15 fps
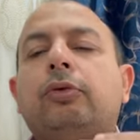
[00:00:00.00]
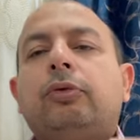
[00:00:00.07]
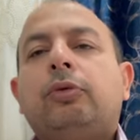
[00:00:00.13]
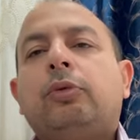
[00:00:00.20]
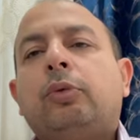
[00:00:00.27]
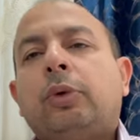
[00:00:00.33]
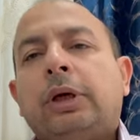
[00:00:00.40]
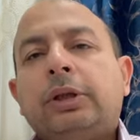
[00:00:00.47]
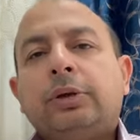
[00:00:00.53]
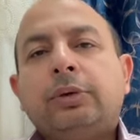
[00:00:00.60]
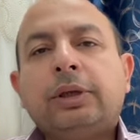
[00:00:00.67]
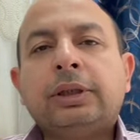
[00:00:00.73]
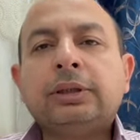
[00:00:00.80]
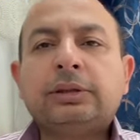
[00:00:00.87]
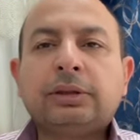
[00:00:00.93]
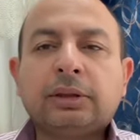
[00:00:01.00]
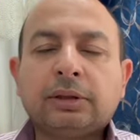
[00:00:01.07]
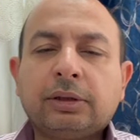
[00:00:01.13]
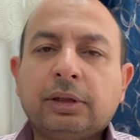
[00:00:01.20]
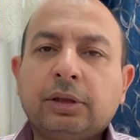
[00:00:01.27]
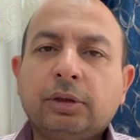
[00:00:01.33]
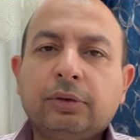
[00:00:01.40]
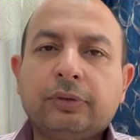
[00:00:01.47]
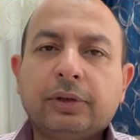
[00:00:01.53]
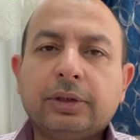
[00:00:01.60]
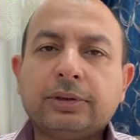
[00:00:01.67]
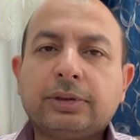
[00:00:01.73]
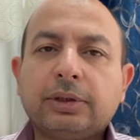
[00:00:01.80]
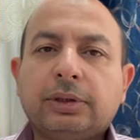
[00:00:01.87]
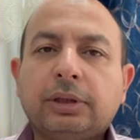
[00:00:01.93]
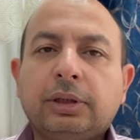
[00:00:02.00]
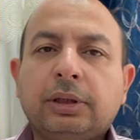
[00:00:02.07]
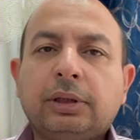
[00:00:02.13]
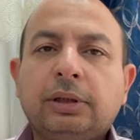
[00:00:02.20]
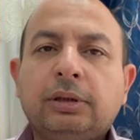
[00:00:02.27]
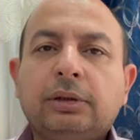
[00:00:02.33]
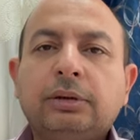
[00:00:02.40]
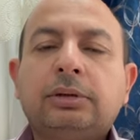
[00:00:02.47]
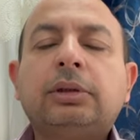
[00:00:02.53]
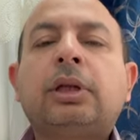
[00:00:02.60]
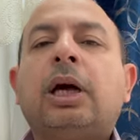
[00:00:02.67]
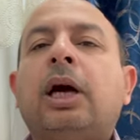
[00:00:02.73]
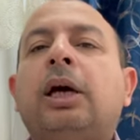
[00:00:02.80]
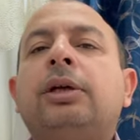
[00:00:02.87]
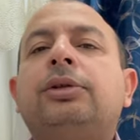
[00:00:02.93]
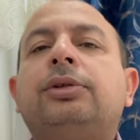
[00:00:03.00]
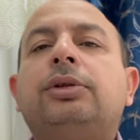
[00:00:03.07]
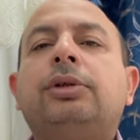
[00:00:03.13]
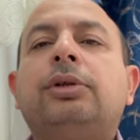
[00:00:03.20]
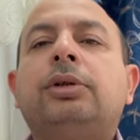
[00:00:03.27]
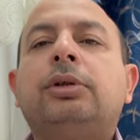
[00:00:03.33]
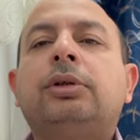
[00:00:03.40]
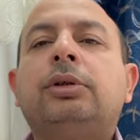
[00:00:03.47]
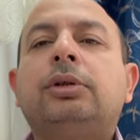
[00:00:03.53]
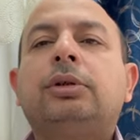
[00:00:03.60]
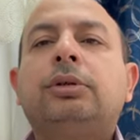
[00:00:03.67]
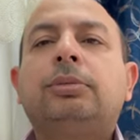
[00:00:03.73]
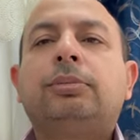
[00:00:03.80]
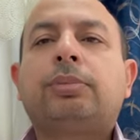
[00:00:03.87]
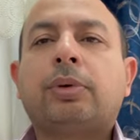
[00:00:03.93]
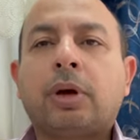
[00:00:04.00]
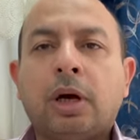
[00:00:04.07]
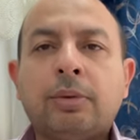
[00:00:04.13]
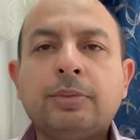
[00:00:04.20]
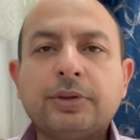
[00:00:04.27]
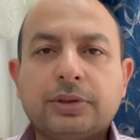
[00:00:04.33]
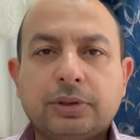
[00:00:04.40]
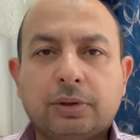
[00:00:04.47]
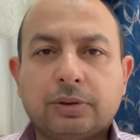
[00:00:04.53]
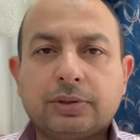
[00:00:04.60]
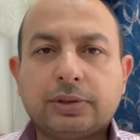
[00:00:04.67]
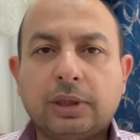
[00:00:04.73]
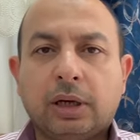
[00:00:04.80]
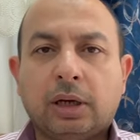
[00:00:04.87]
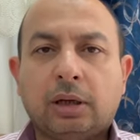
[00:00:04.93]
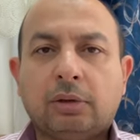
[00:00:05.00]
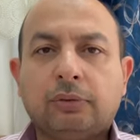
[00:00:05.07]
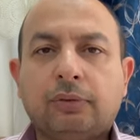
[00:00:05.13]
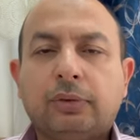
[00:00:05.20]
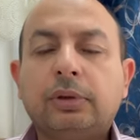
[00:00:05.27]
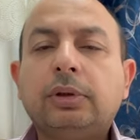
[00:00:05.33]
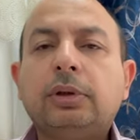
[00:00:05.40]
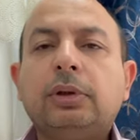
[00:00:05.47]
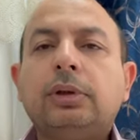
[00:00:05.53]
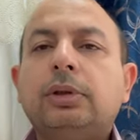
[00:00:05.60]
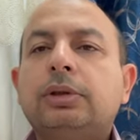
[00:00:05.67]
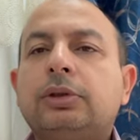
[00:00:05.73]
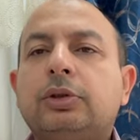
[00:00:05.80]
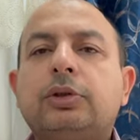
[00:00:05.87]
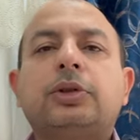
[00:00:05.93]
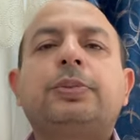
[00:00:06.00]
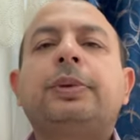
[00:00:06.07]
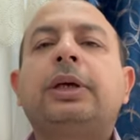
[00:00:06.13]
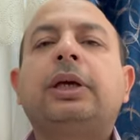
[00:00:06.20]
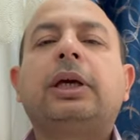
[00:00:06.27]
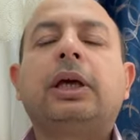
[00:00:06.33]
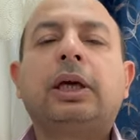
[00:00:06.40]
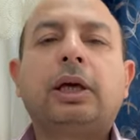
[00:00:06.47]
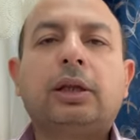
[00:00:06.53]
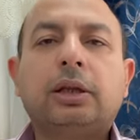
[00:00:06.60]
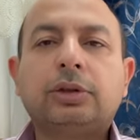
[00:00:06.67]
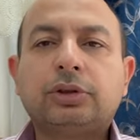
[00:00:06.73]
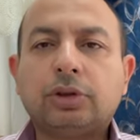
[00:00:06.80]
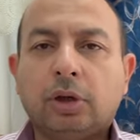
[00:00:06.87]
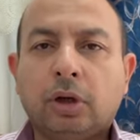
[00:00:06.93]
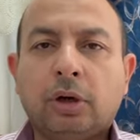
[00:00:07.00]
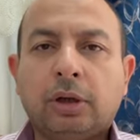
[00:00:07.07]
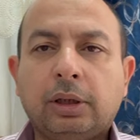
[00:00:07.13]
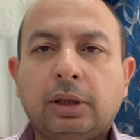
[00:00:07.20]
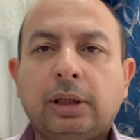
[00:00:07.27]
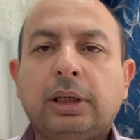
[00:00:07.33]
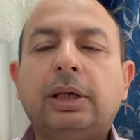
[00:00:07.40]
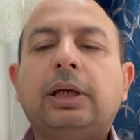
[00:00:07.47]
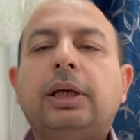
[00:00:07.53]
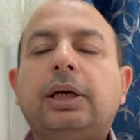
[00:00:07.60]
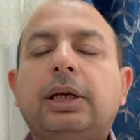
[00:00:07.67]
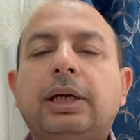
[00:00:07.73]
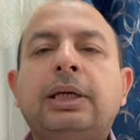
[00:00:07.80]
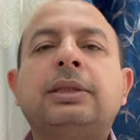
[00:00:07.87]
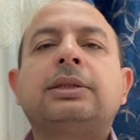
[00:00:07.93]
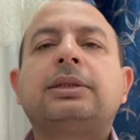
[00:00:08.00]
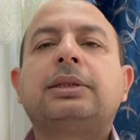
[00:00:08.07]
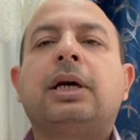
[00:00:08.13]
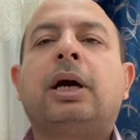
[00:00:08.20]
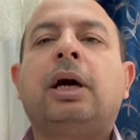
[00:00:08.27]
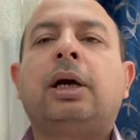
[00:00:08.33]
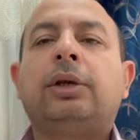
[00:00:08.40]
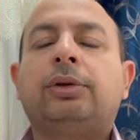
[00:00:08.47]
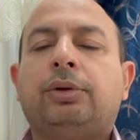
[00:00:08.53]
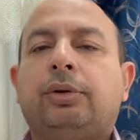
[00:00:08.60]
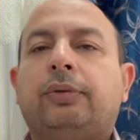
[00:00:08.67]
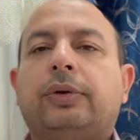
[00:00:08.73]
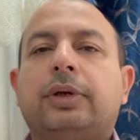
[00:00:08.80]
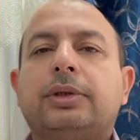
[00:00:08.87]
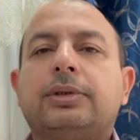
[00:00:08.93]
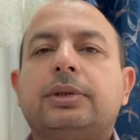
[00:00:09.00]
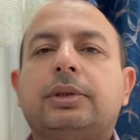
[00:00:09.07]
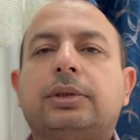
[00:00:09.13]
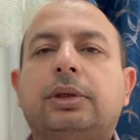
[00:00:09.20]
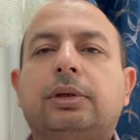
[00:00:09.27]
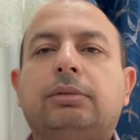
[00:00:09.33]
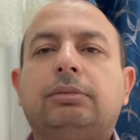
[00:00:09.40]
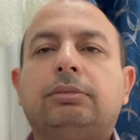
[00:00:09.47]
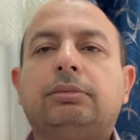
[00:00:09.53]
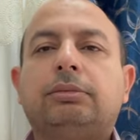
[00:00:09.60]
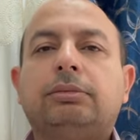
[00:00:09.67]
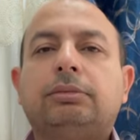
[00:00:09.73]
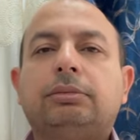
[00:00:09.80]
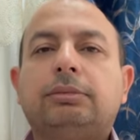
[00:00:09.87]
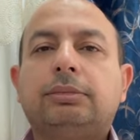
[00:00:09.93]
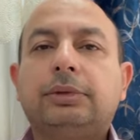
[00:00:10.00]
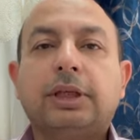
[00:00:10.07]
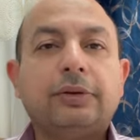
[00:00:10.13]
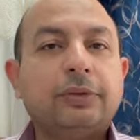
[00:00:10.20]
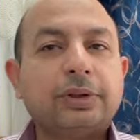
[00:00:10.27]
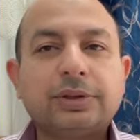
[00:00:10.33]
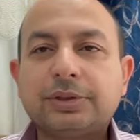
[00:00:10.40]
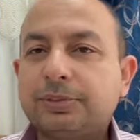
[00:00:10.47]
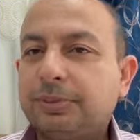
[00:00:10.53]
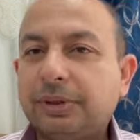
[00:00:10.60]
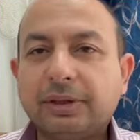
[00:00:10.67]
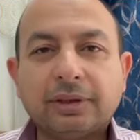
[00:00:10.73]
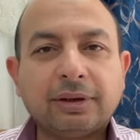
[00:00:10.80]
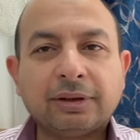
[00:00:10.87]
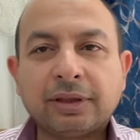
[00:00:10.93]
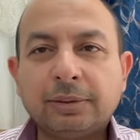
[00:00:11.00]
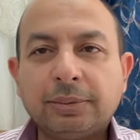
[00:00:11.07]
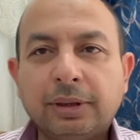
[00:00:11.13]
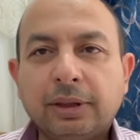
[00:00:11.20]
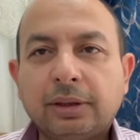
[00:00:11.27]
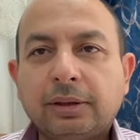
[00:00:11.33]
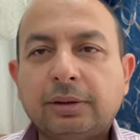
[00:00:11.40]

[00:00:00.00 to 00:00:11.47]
When you enter the university, try to promise yourself to speak English only inside university. Never speak Arabic.